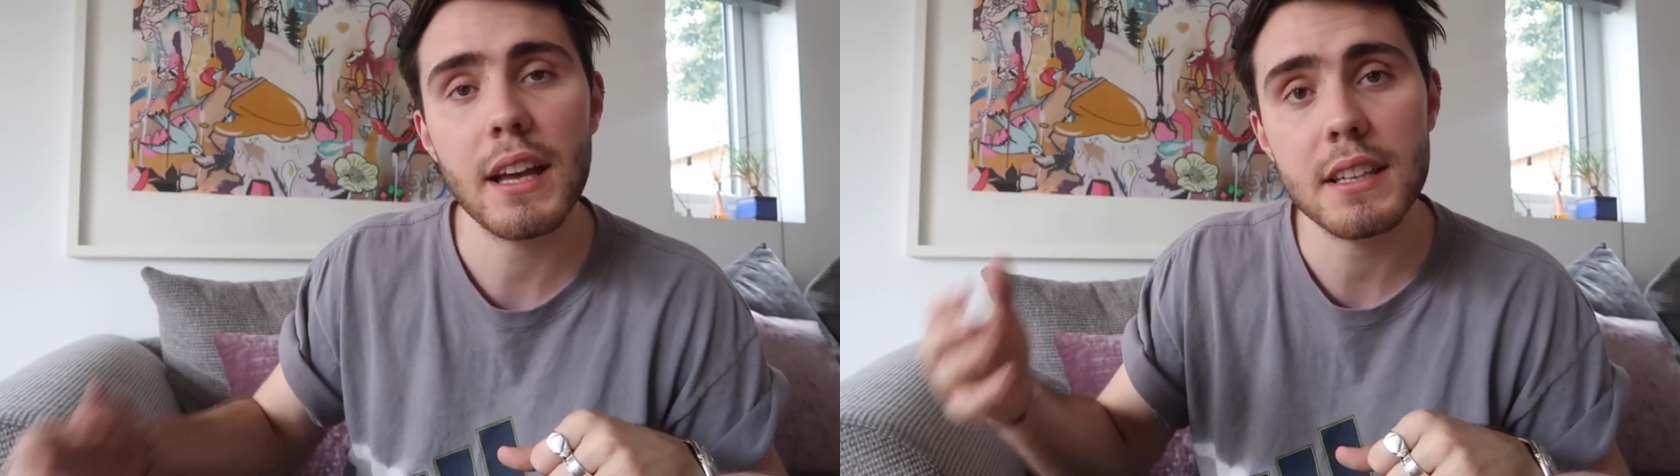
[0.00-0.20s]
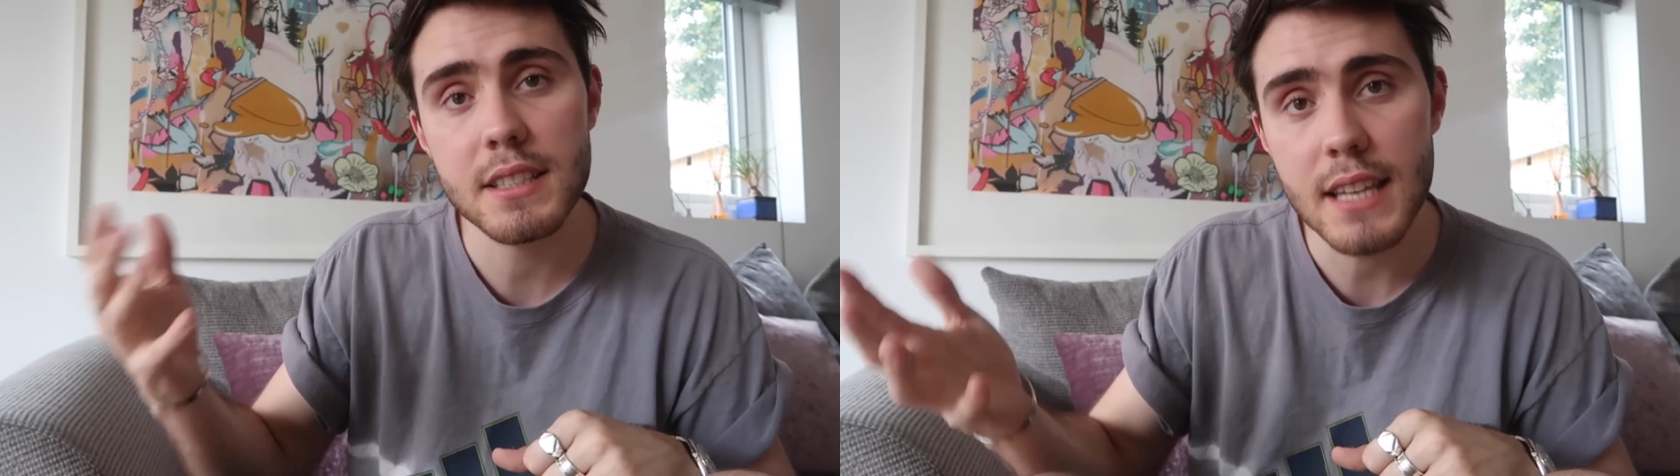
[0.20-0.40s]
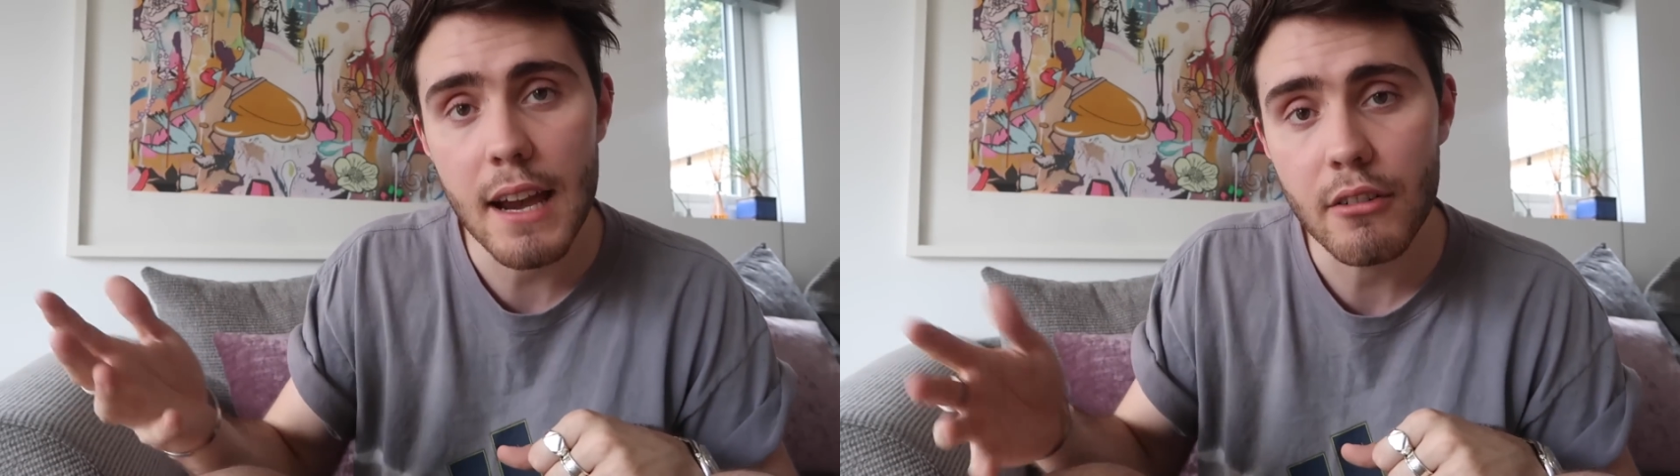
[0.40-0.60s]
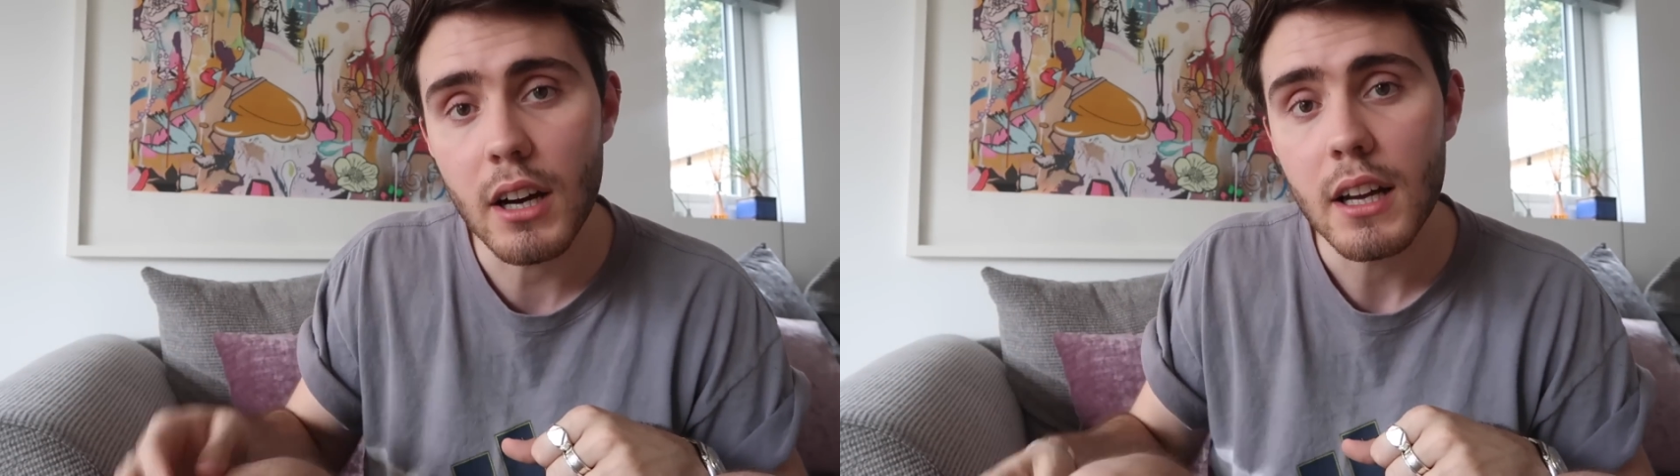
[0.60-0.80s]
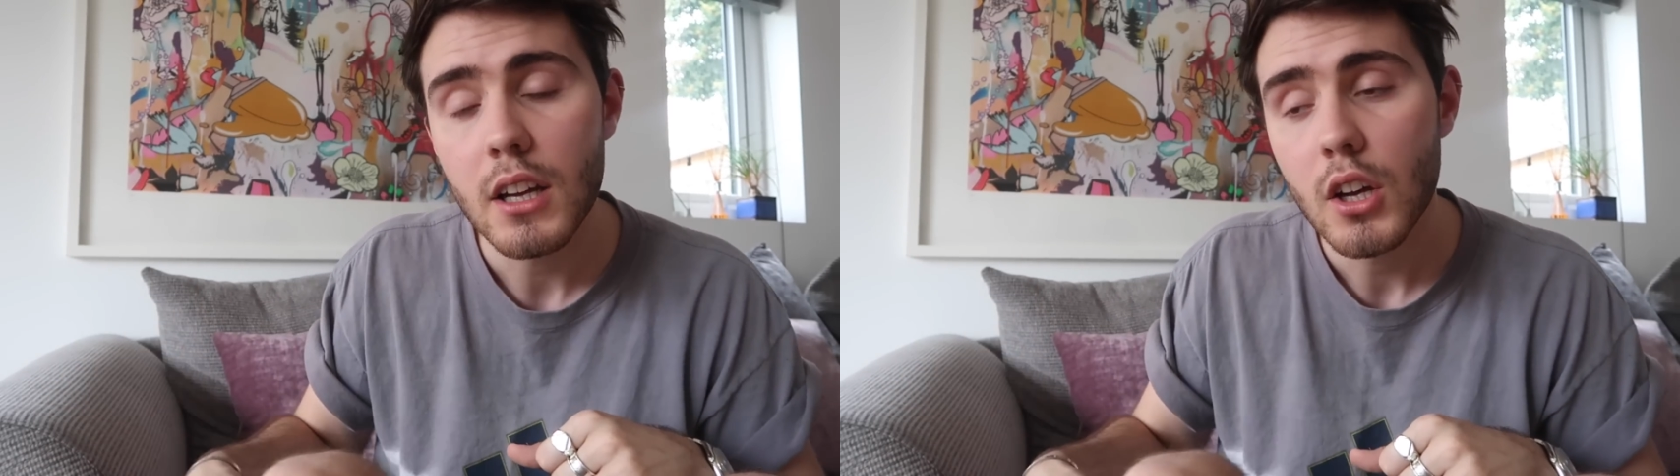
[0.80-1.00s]
We had
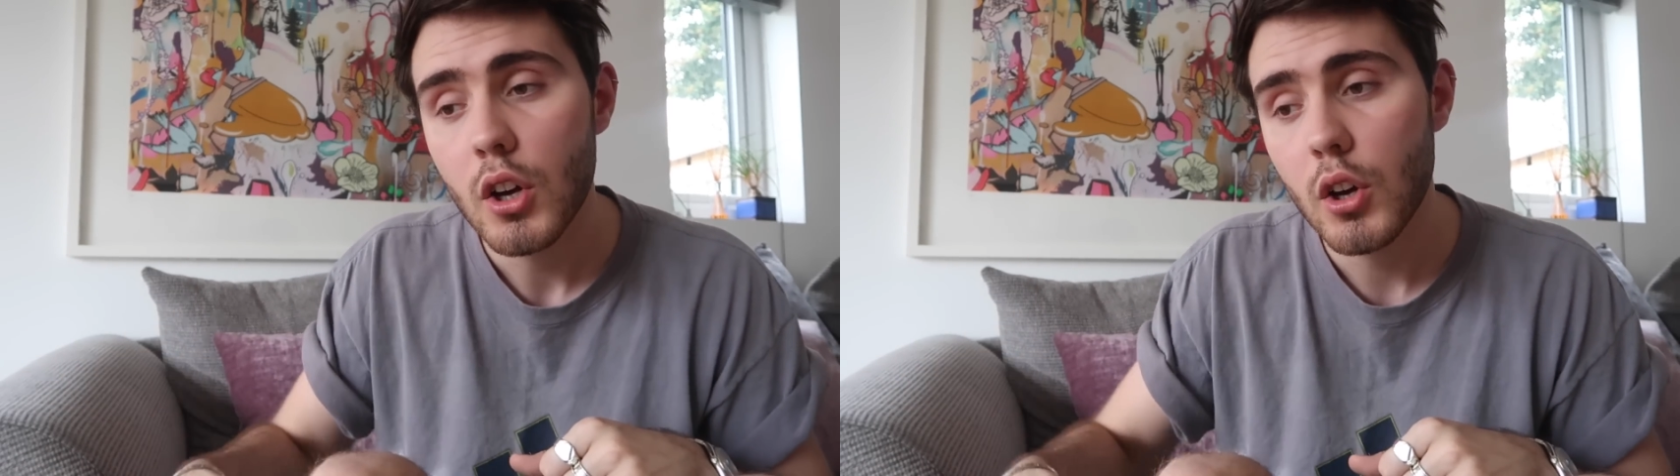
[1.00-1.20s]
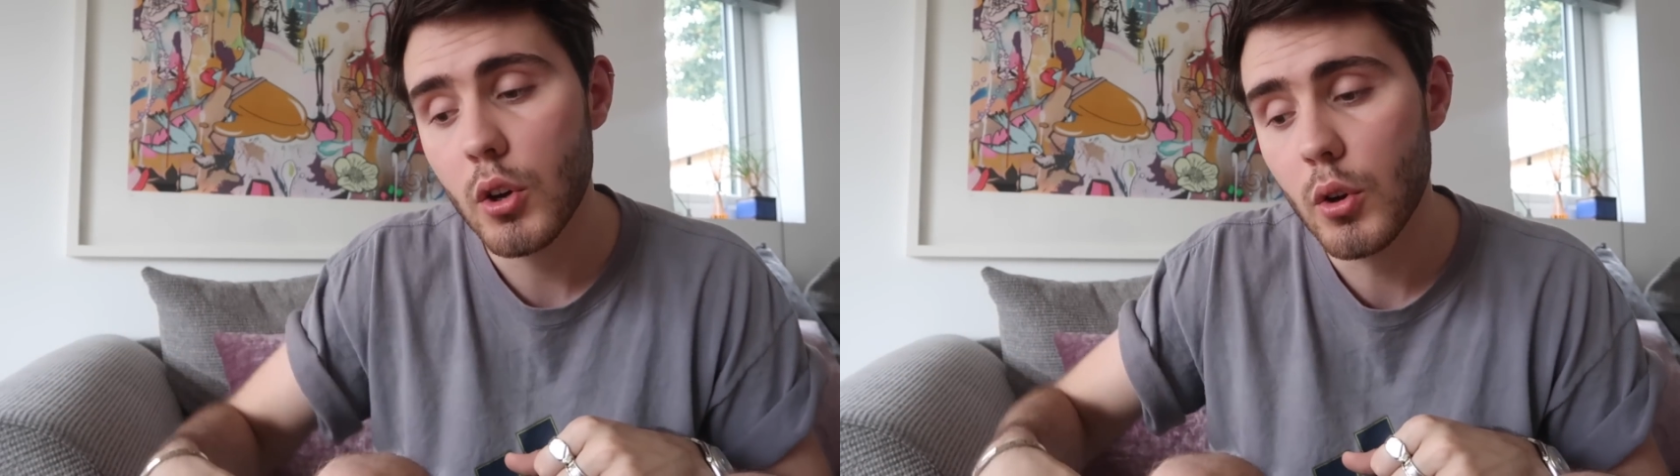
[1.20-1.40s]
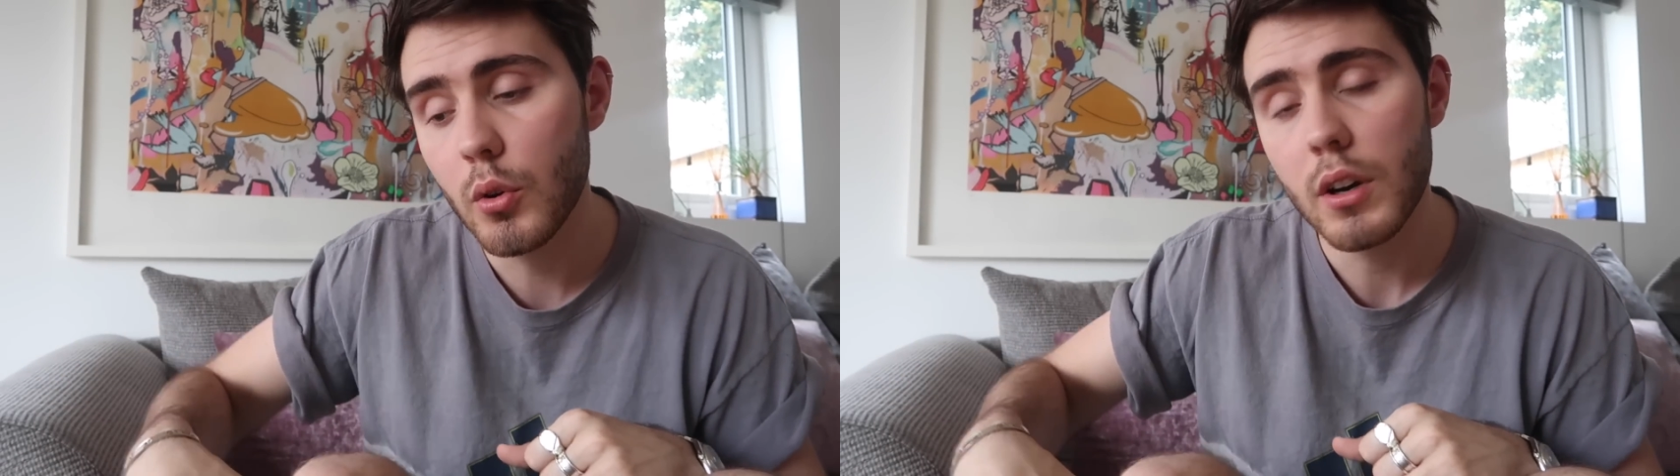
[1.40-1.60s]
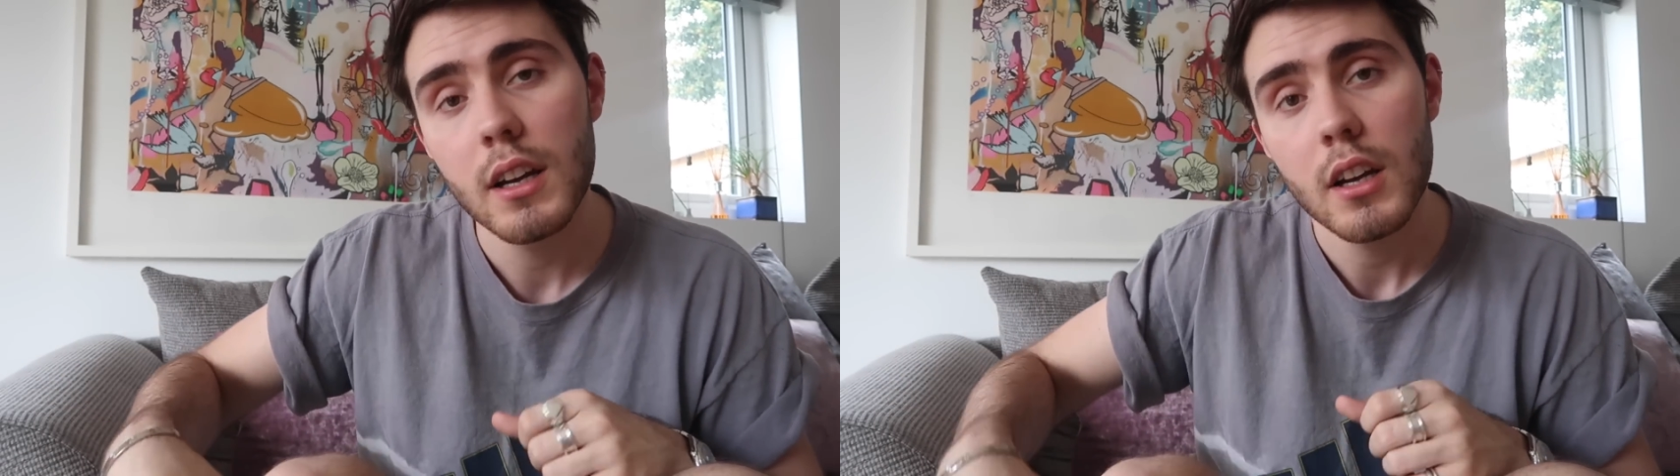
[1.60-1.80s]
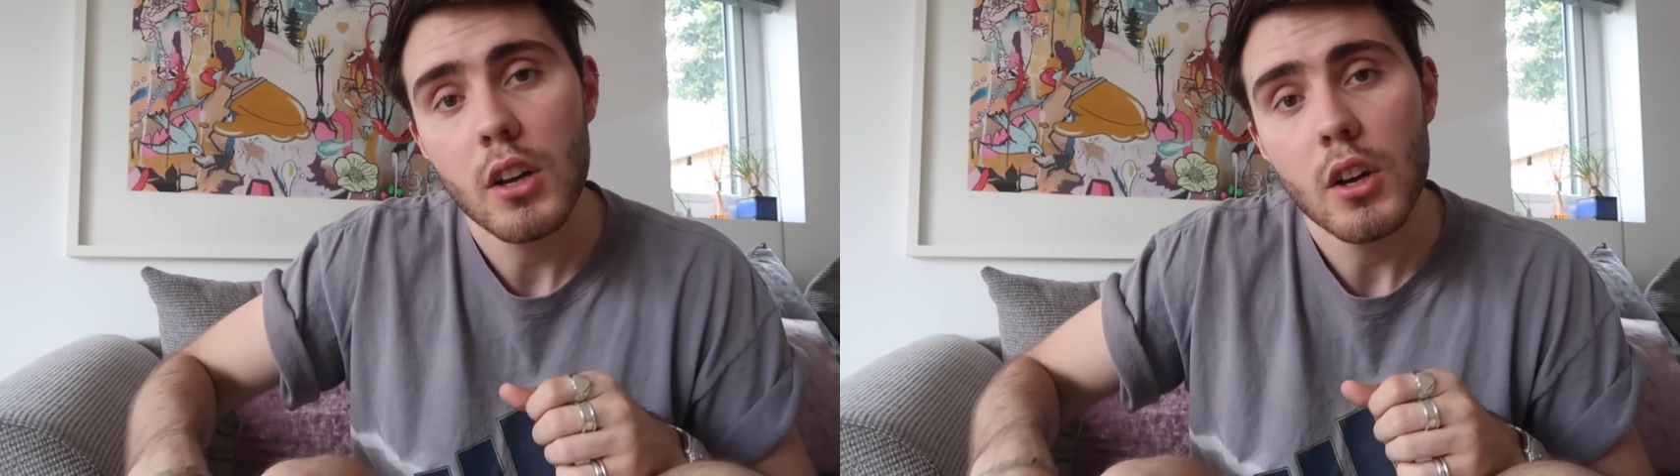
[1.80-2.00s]
Sarah, whose